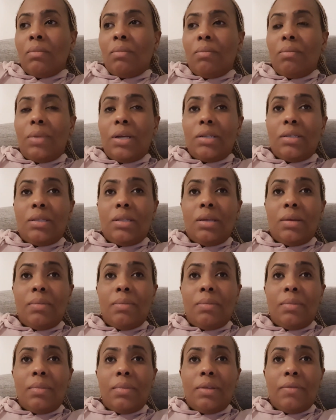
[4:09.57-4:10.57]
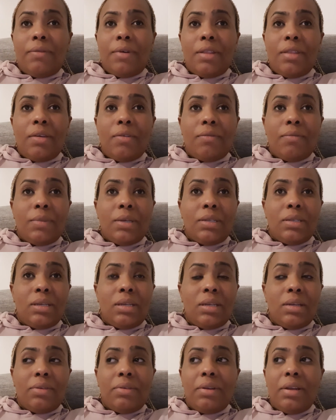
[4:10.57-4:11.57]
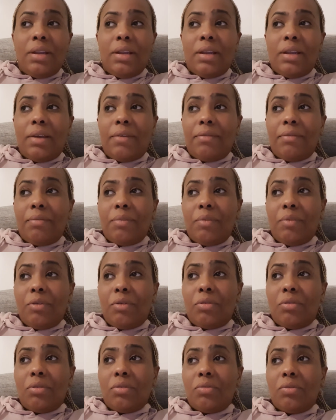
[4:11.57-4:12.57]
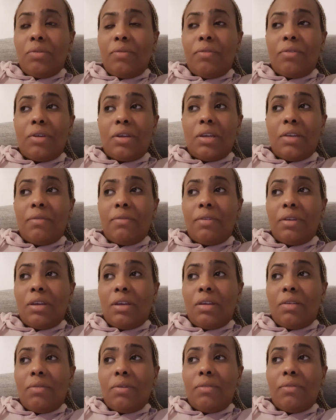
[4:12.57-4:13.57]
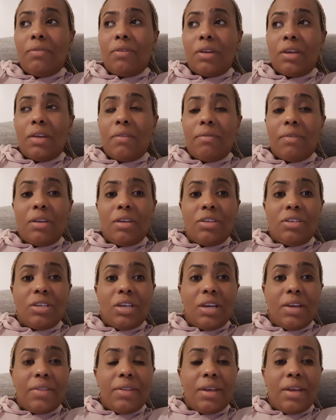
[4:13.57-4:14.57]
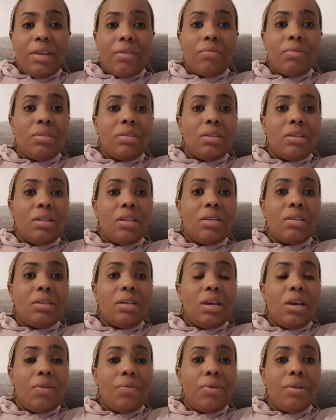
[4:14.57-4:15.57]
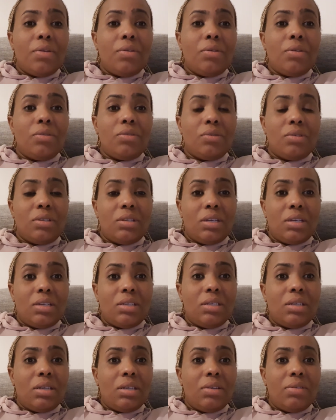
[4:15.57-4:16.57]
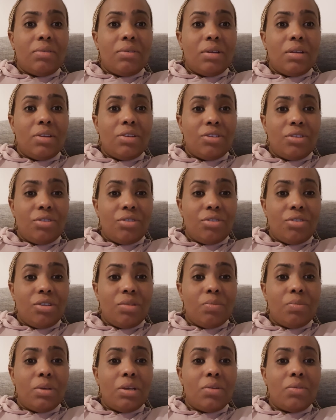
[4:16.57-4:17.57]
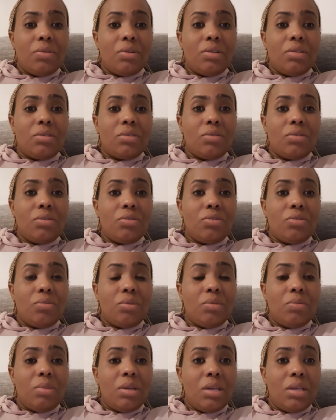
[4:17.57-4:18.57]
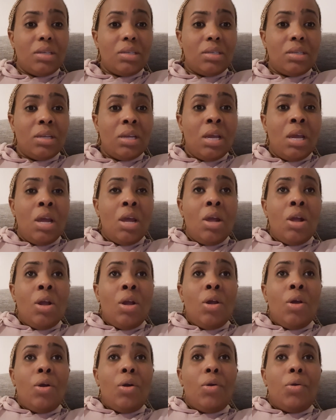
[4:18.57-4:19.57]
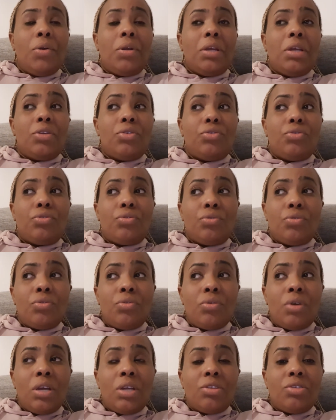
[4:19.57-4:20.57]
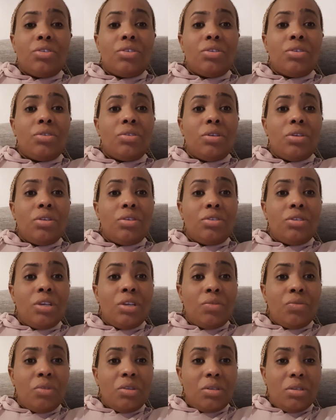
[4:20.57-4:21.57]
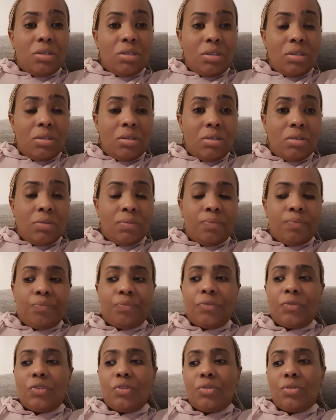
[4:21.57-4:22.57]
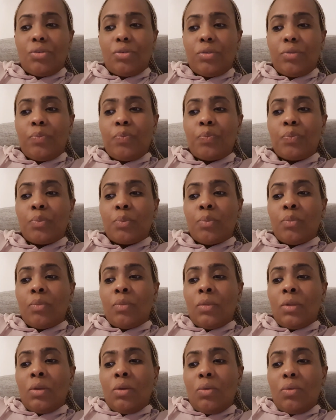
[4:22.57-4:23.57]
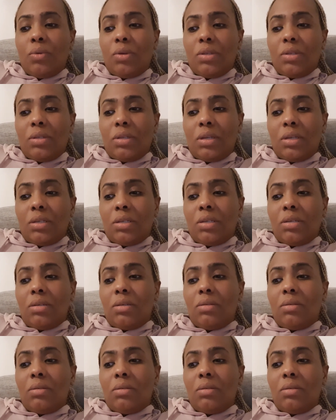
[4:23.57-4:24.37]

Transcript: but the father of my son really loved me, because we forgave each other, and we said that now we are going to start a relationship, and it's going to be based on a true and genuinity. So we started.